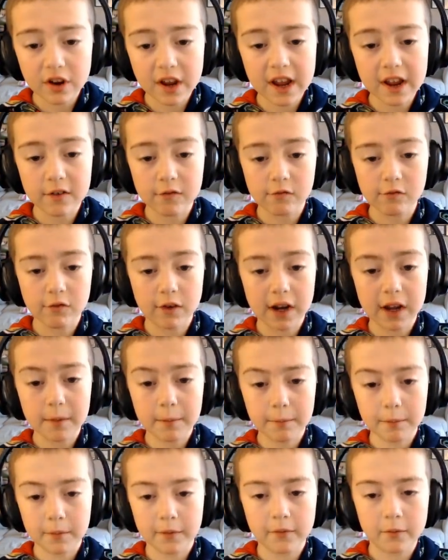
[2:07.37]
and right
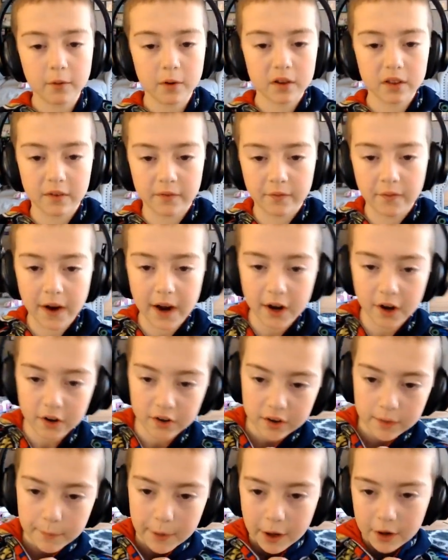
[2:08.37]
before the fire's
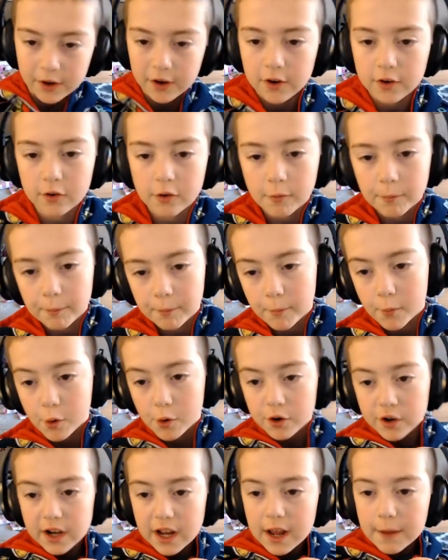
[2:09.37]
about to do more
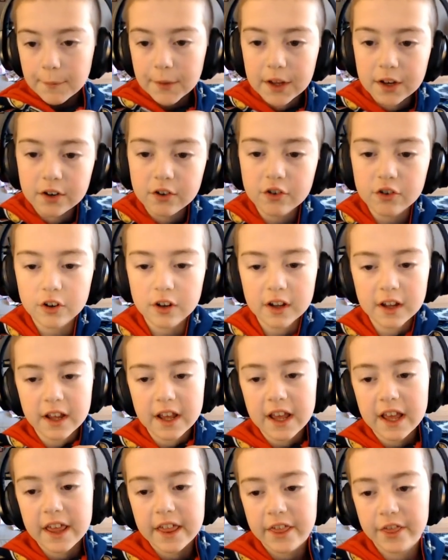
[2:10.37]
damage,
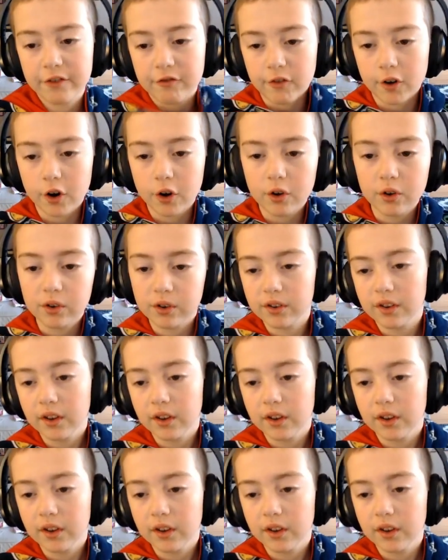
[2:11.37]
it throws